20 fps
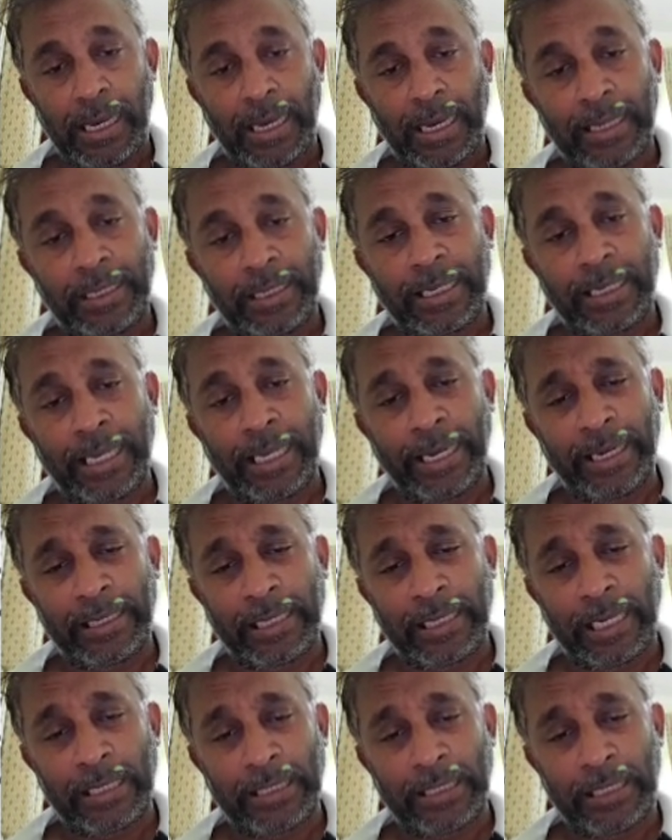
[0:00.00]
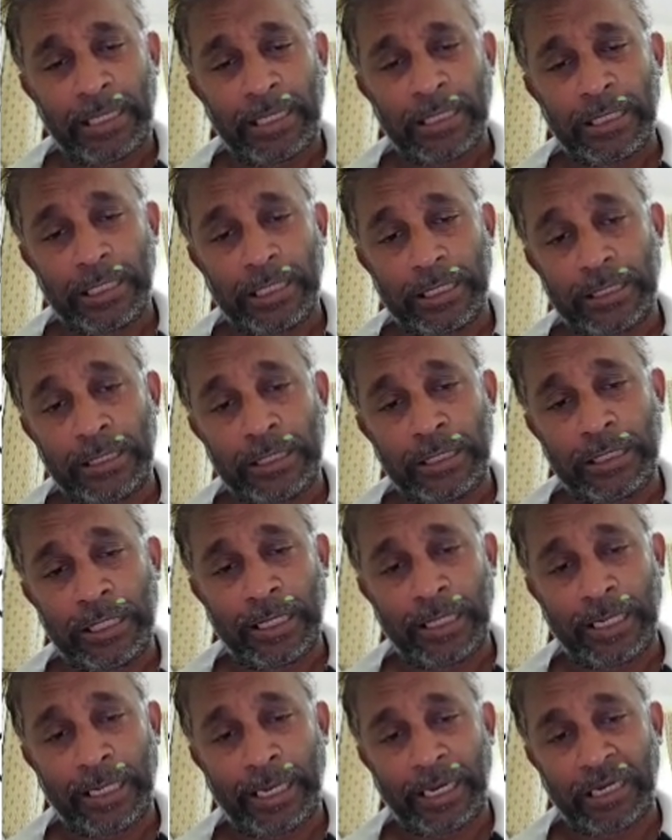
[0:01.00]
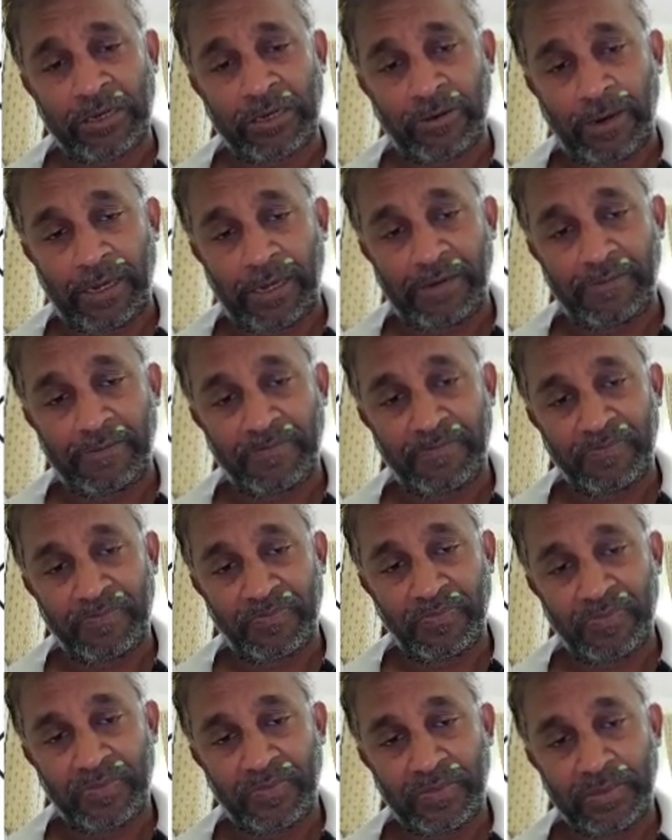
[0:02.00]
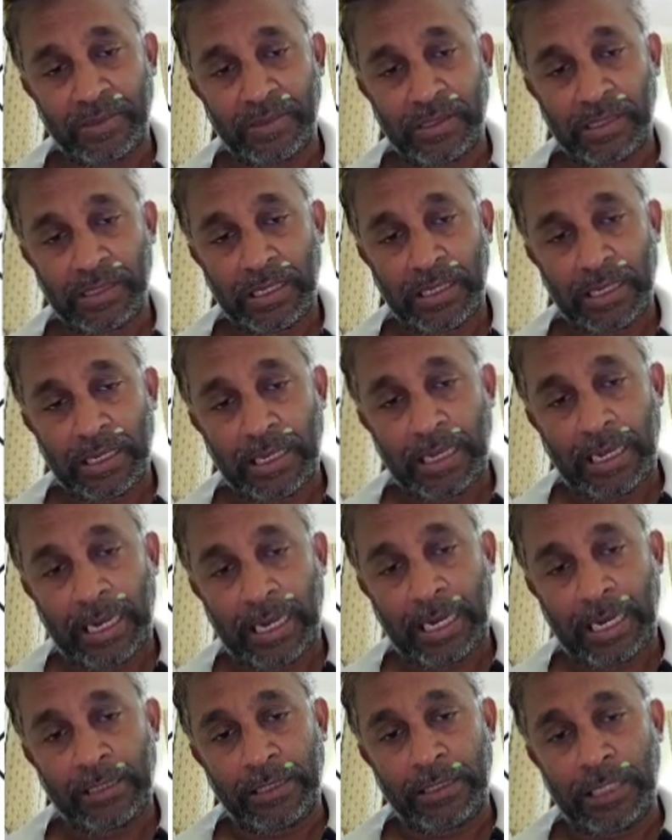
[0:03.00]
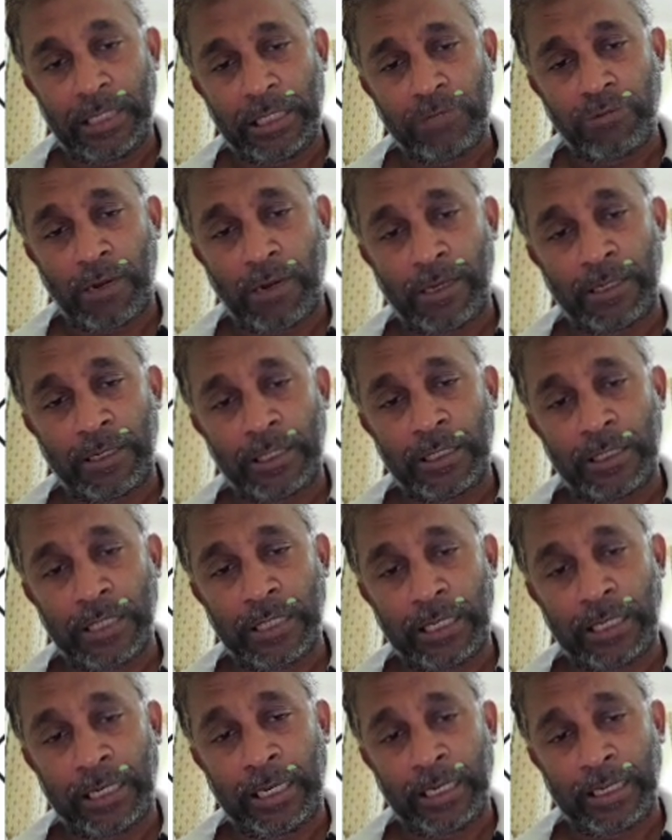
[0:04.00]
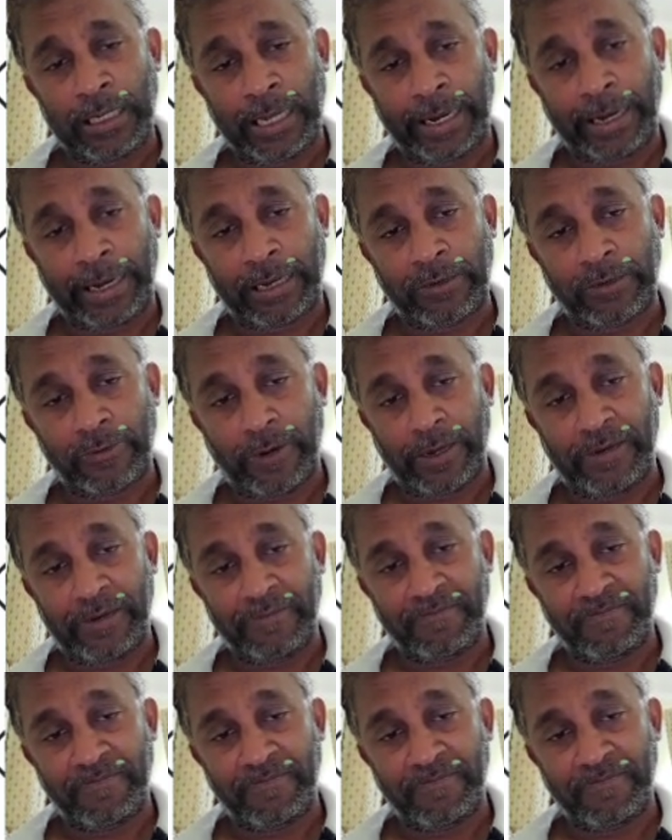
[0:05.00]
The correct entry is this. This is the correct one. And this one is the incorrect one.